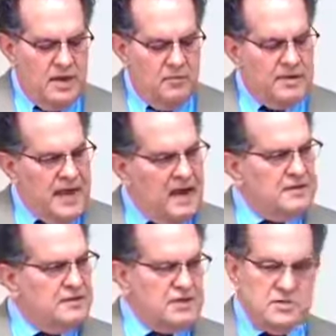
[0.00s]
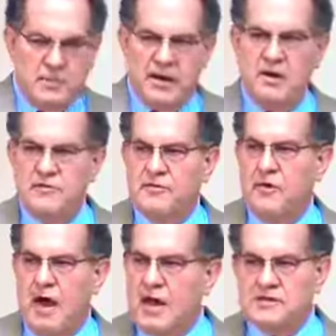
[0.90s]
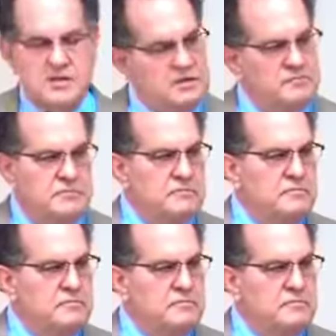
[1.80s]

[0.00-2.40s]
but without the Spirit of Christ,